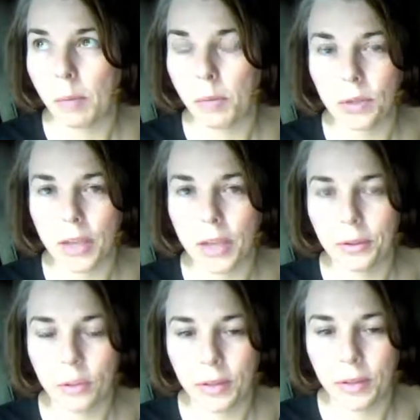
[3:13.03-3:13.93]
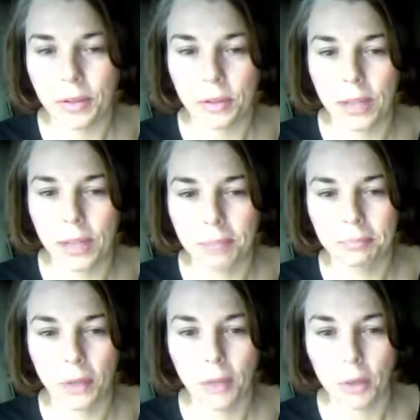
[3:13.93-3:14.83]
there's other sweeteners that
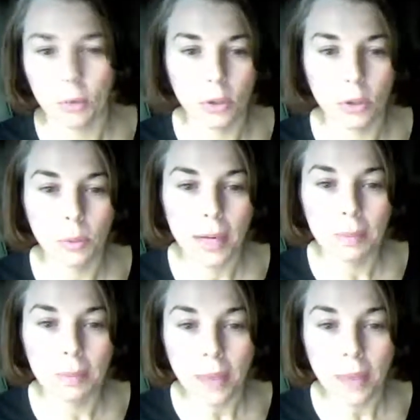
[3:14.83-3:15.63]
are more sweet.